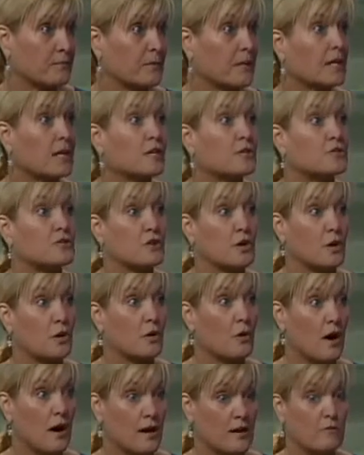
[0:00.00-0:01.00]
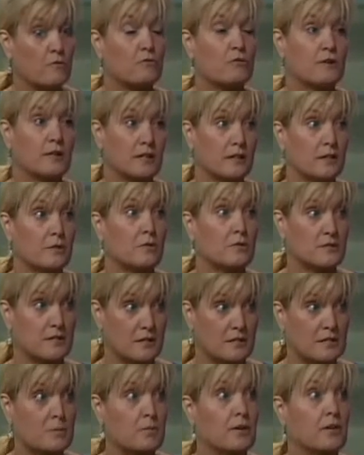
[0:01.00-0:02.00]
So I really was
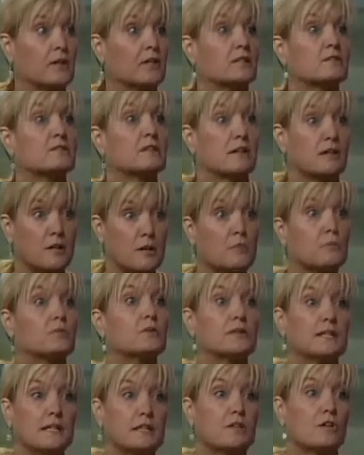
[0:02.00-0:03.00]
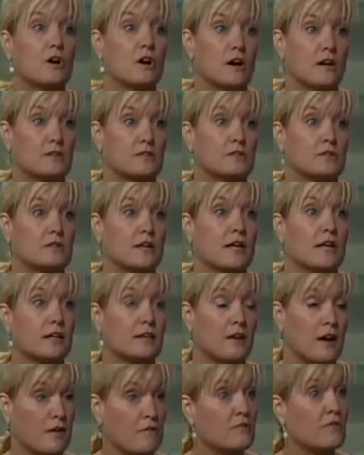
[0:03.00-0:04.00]
experiencing complete loss, and
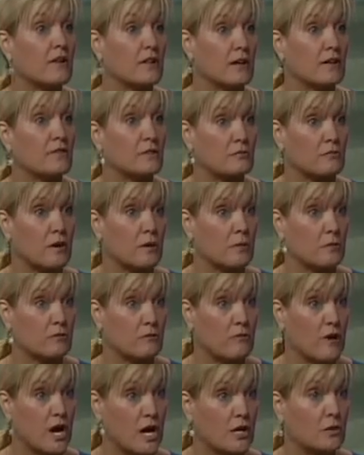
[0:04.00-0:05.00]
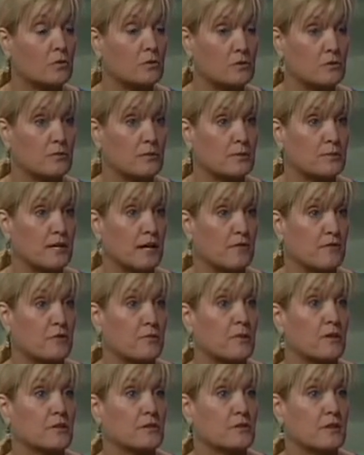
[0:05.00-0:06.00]
I felt like the rug was ripped out from
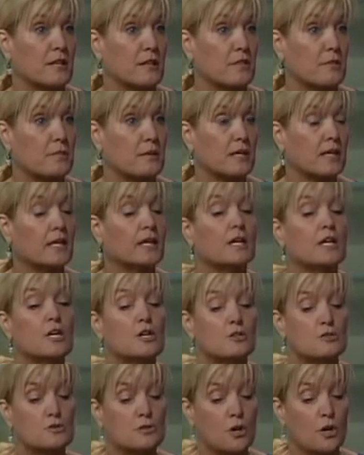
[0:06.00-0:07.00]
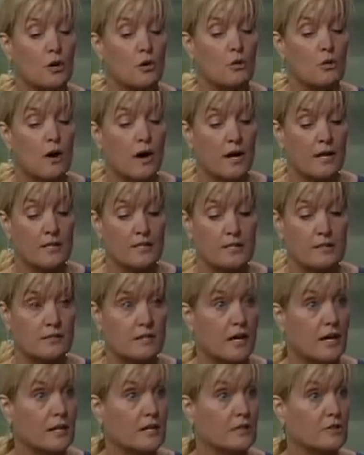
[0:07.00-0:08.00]
underneath me. So I
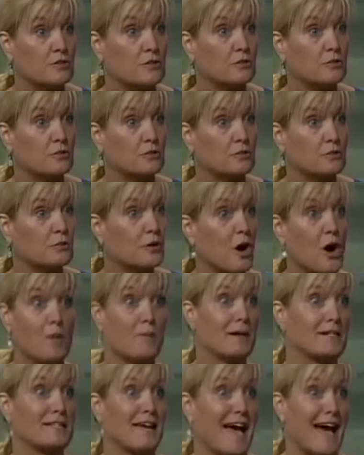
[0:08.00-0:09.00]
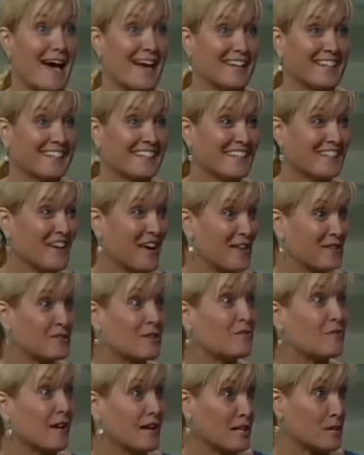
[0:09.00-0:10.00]
decided to call my dad and ask
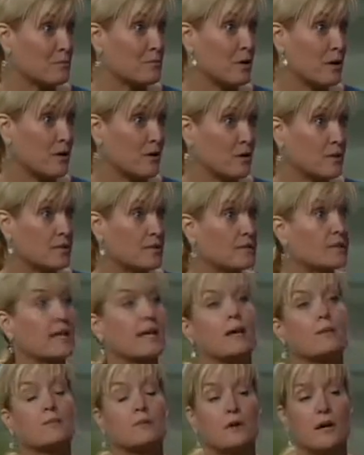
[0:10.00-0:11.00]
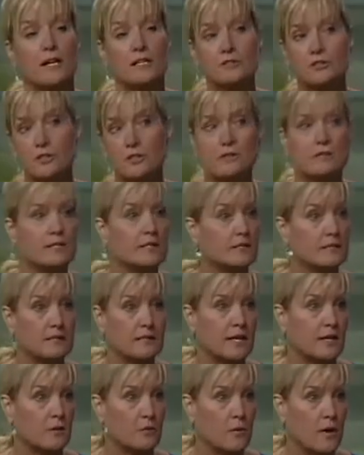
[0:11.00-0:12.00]
if I could borrow his camper. I just needed to
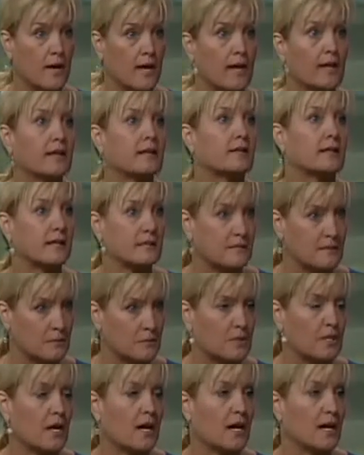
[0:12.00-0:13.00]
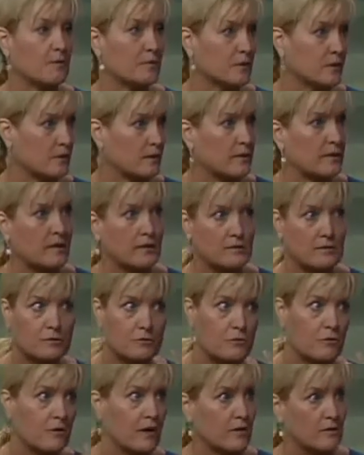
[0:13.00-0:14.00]
get away and get some time to get
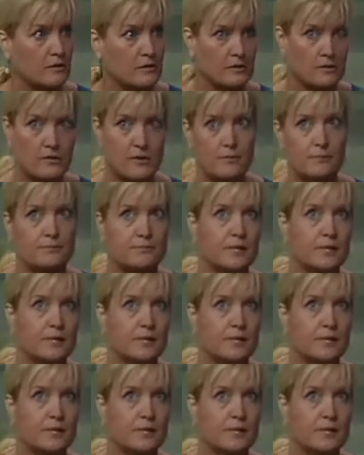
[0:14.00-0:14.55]
some